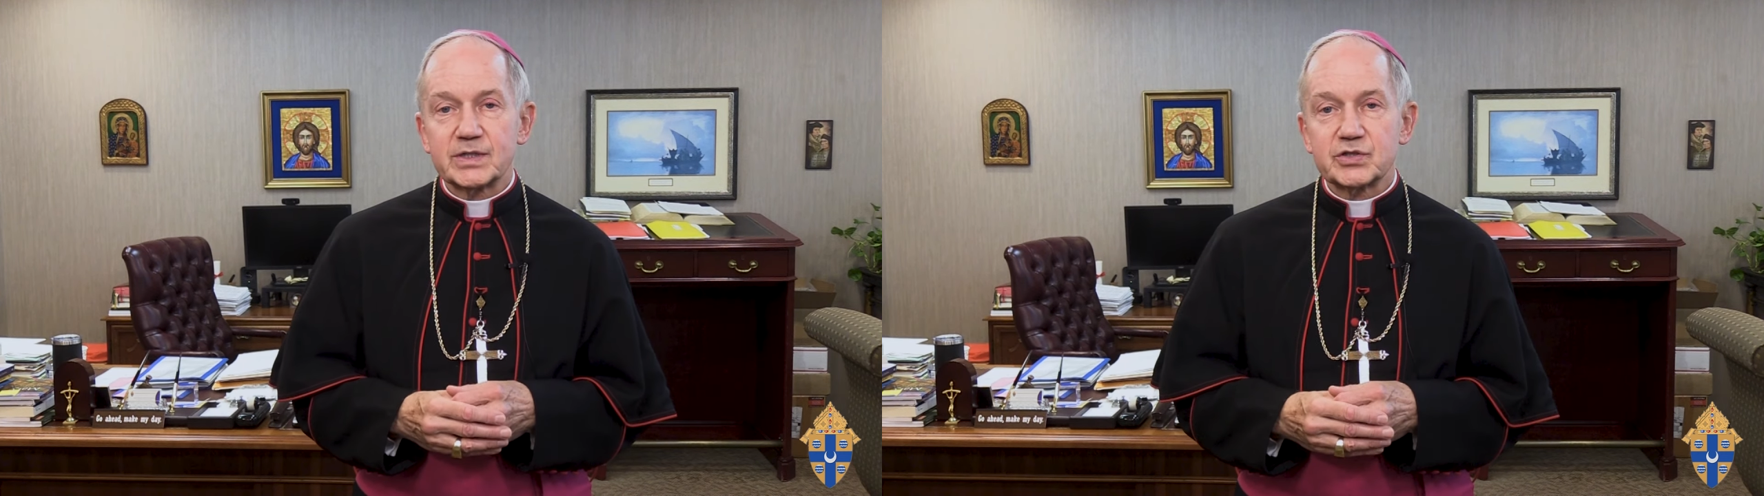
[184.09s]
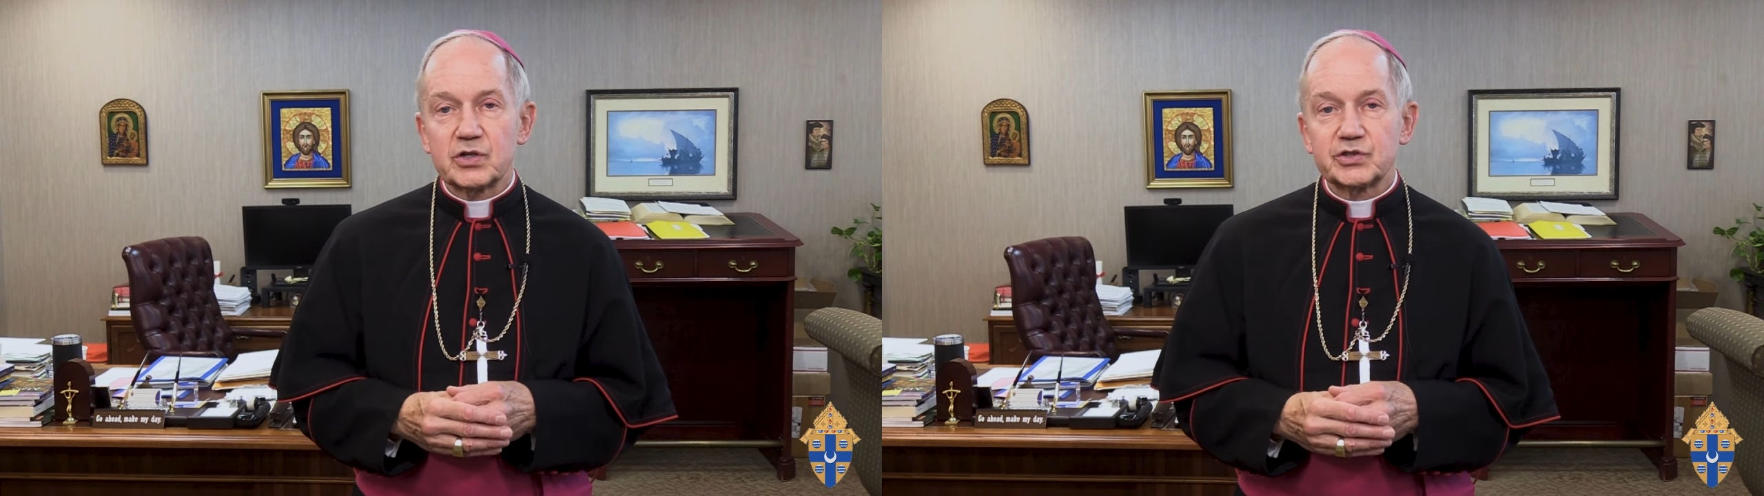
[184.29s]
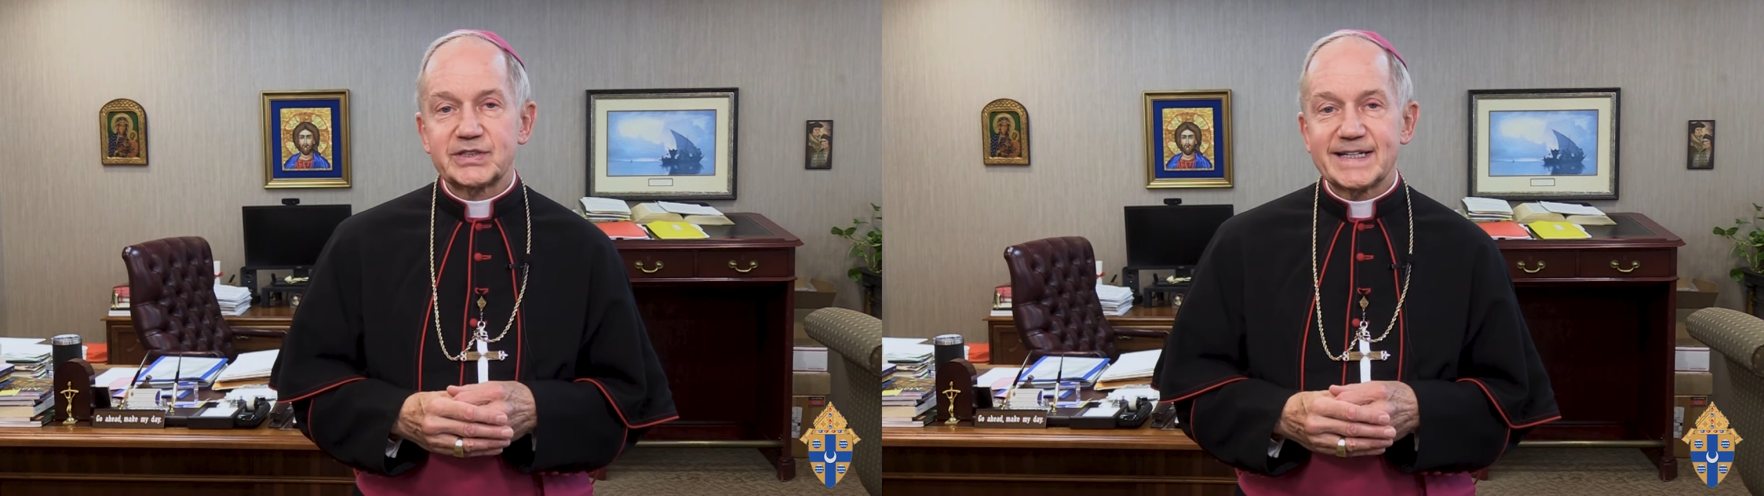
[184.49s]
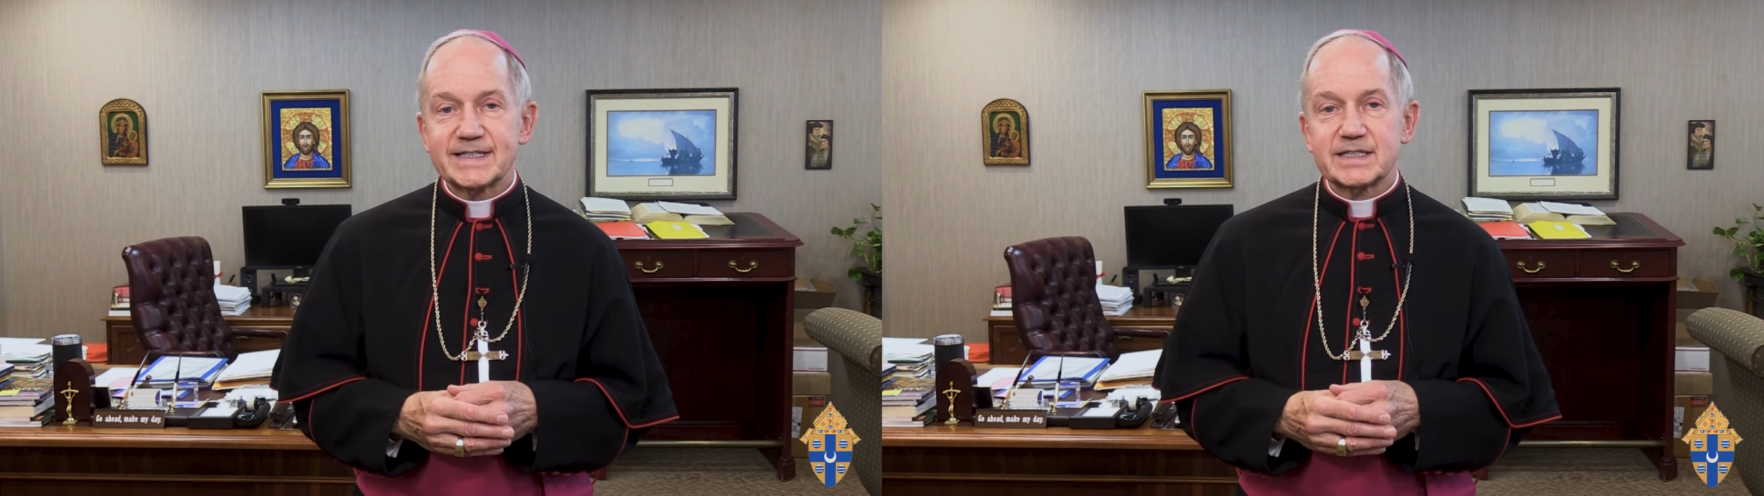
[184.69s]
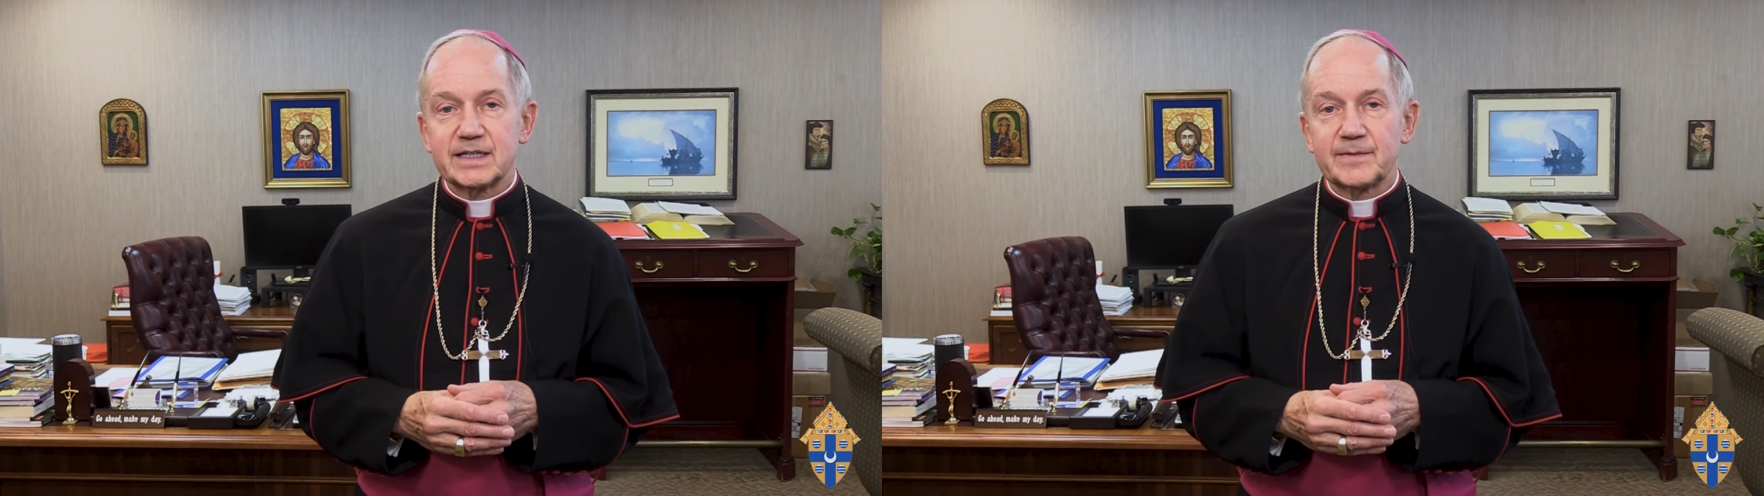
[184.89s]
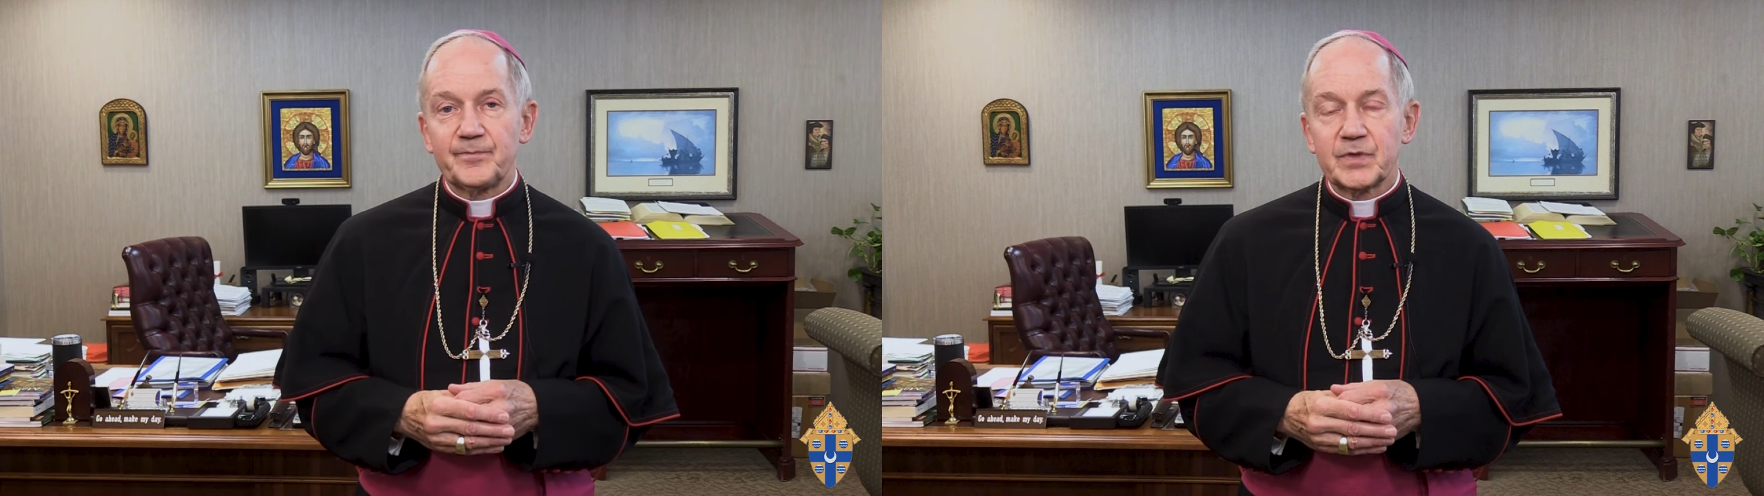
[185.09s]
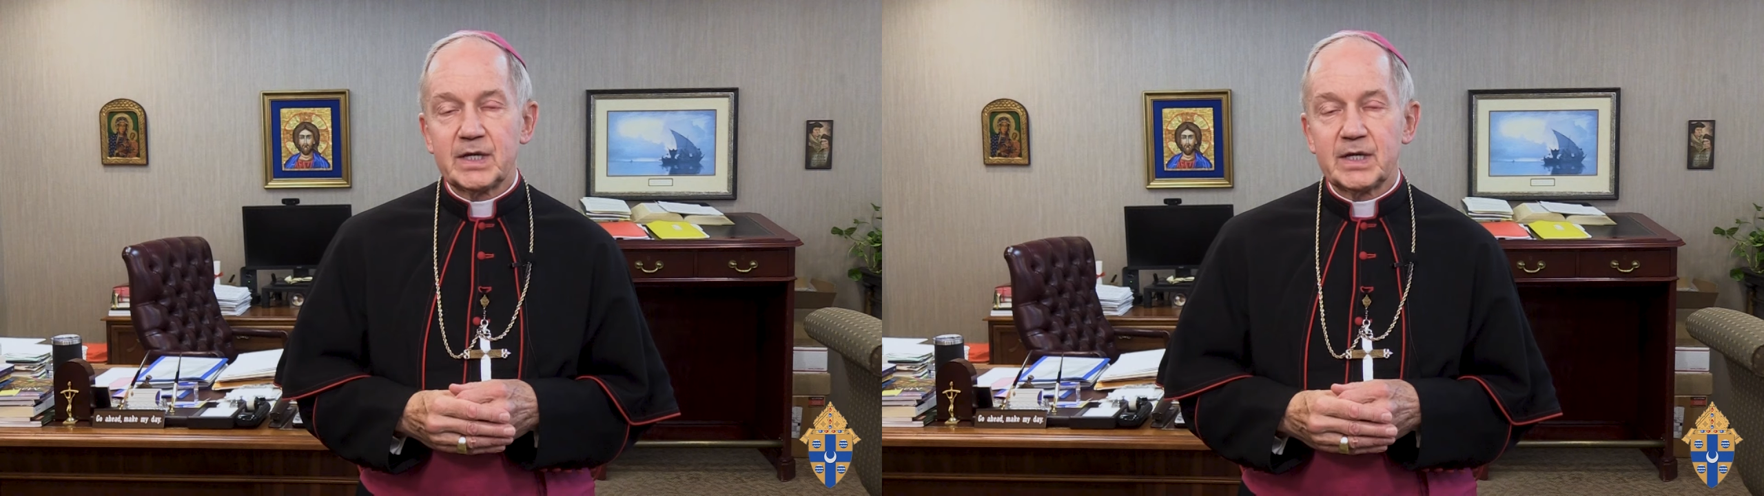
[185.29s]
as All Saints Day.